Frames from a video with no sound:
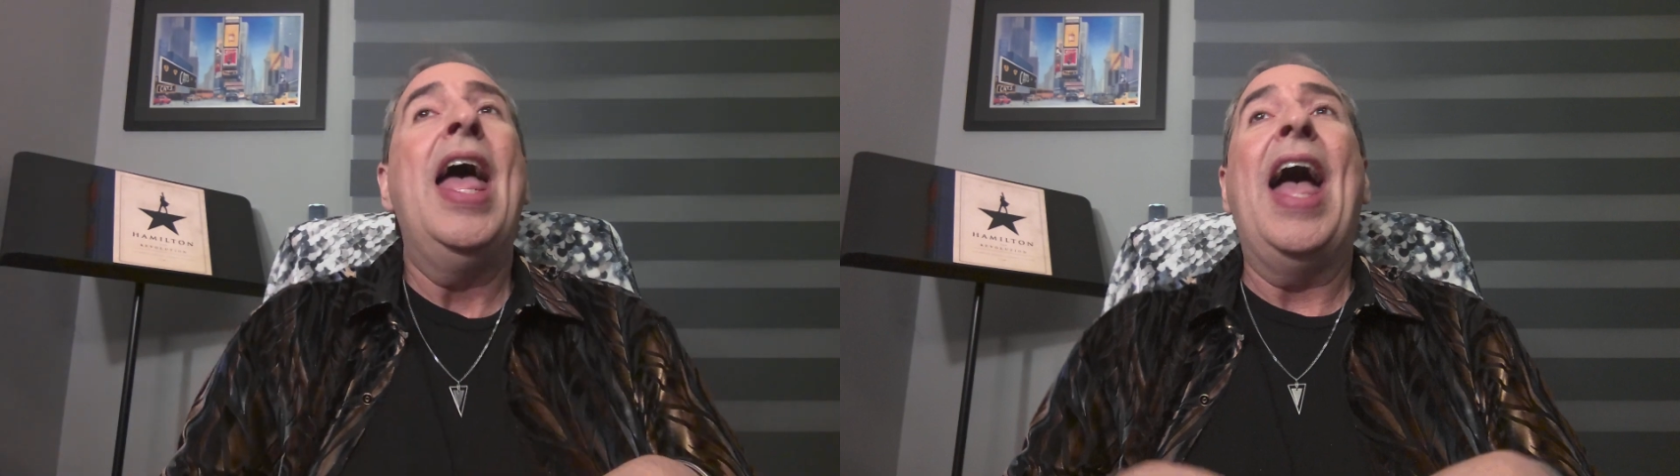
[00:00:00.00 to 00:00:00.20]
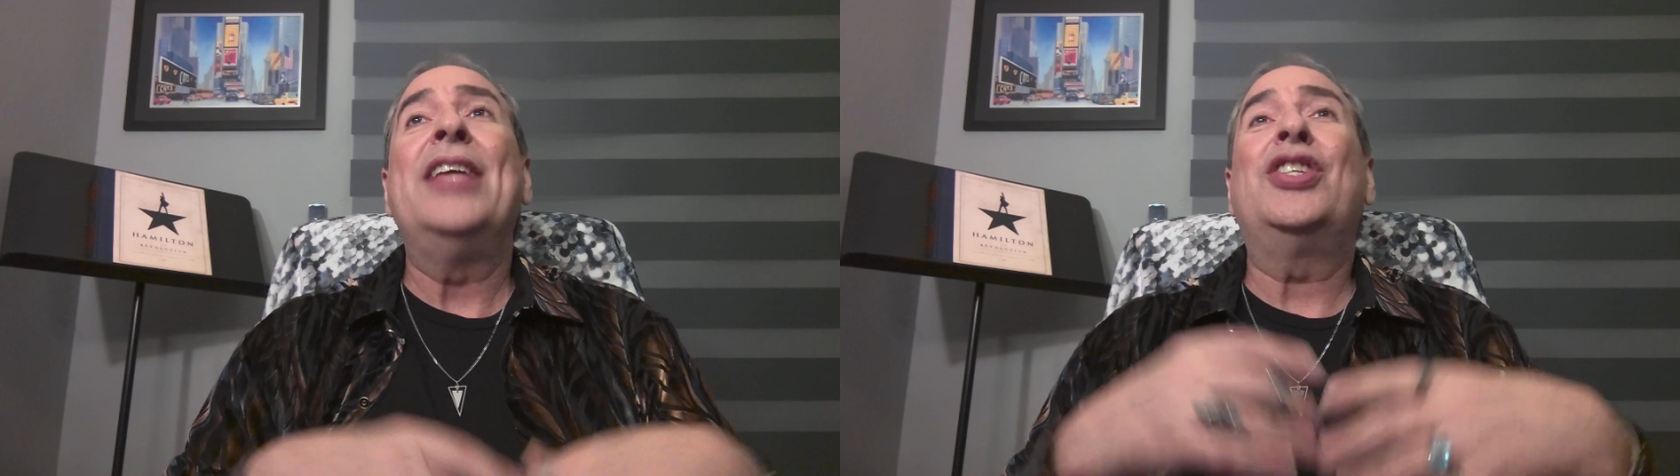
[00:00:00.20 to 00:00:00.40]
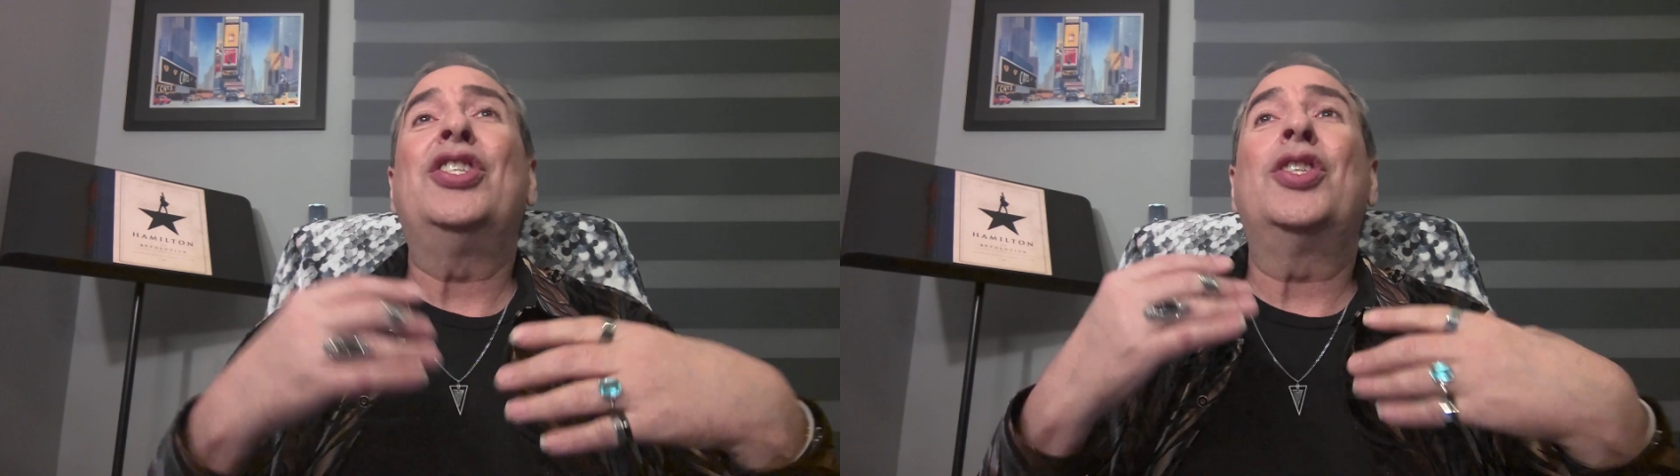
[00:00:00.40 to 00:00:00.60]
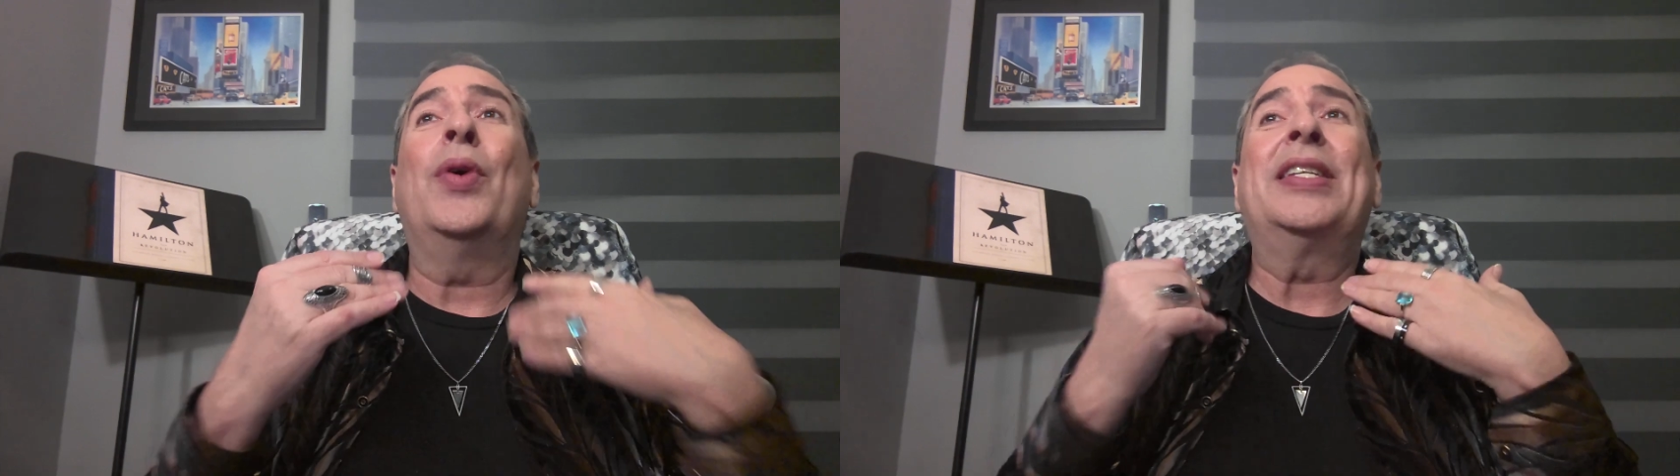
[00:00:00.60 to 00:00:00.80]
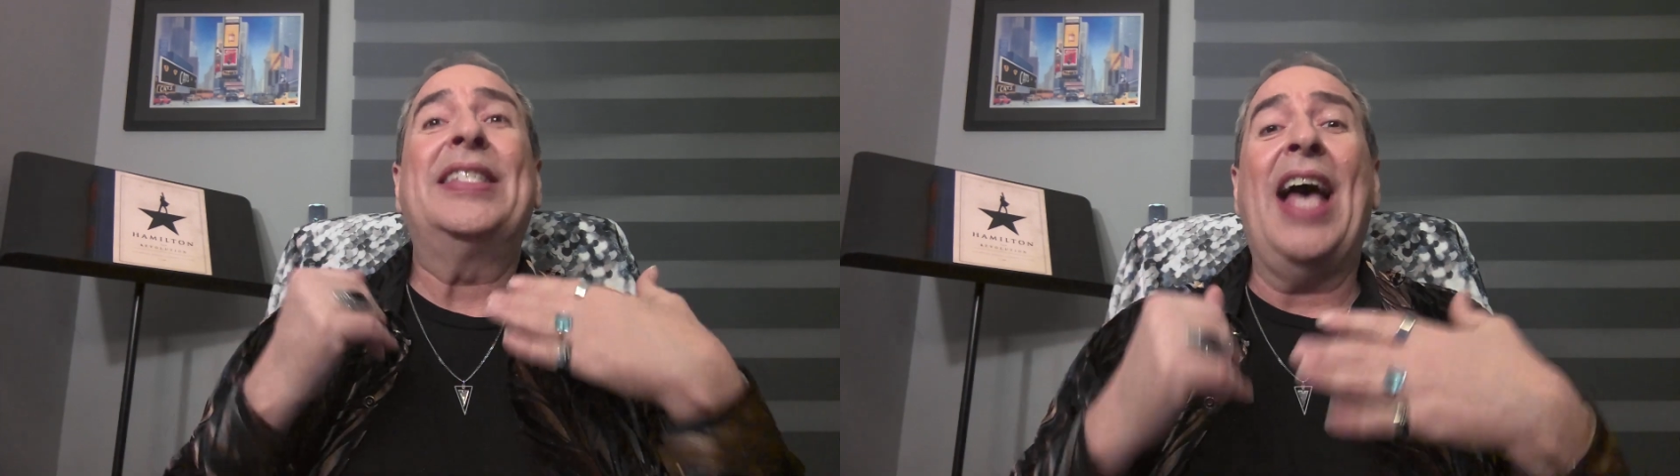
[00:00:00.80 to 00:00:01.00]
and she's so
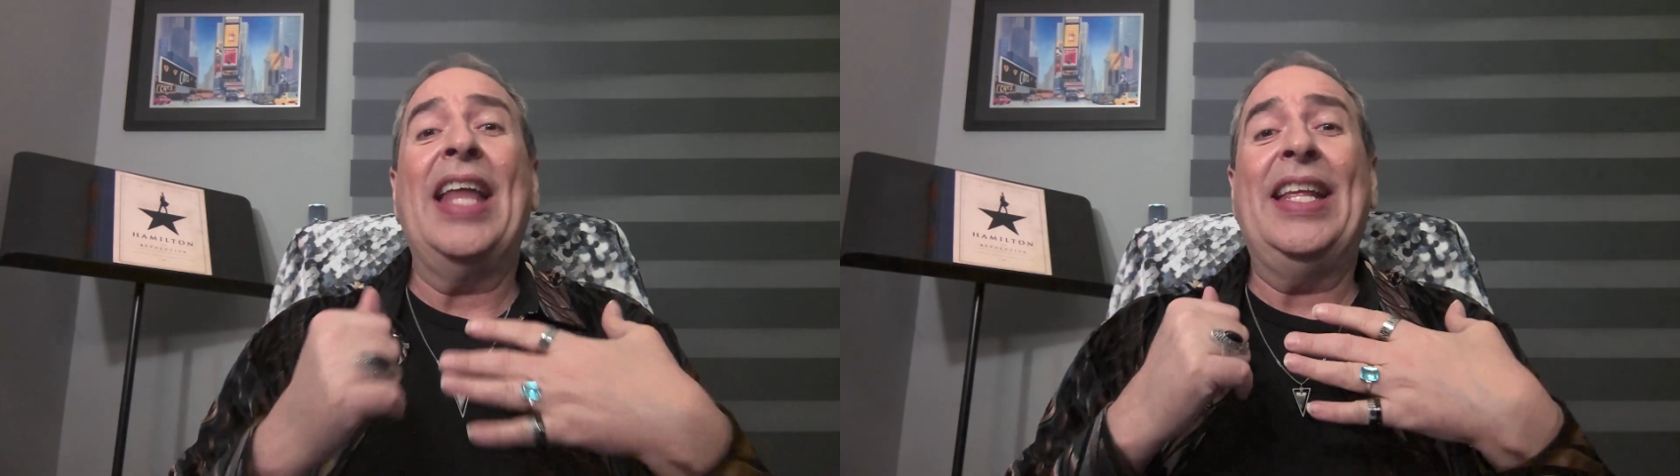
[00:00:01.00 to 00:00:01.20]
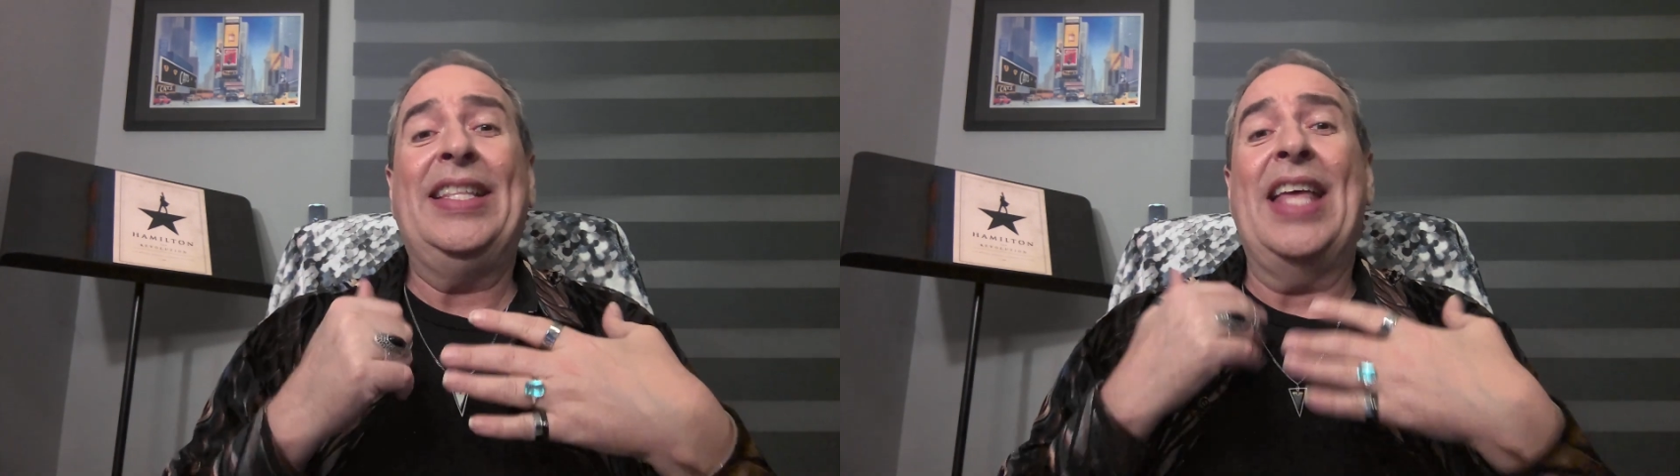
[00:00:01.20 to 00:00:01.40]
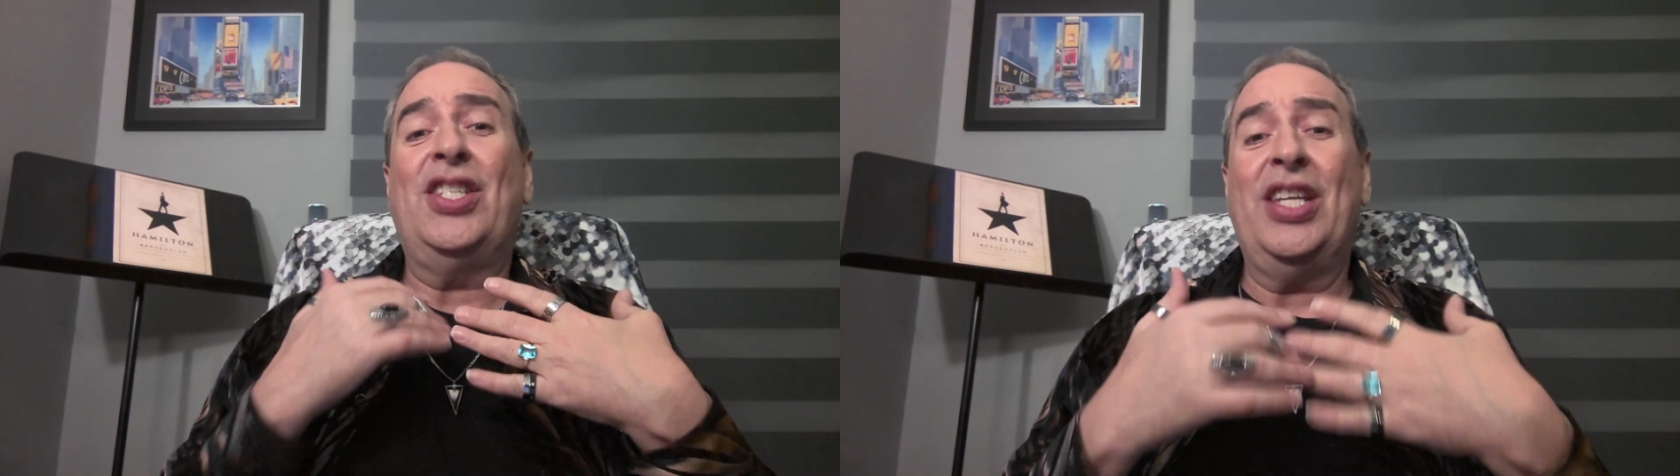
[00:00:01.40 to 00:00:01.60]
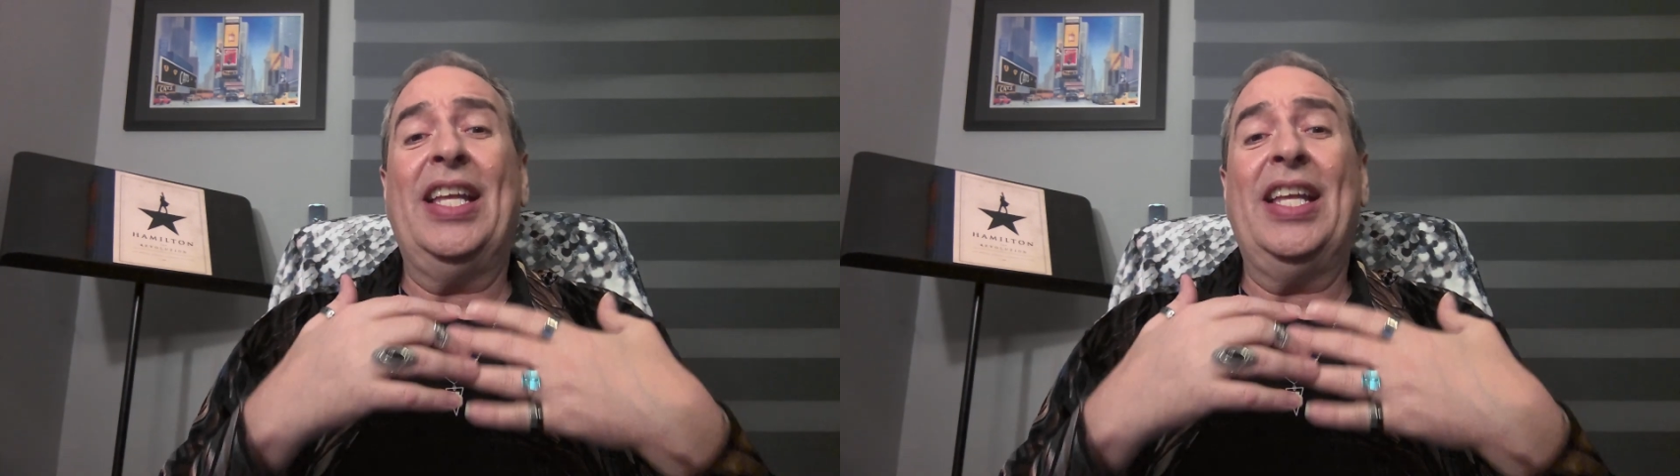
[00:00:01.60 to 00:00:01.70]
excited that she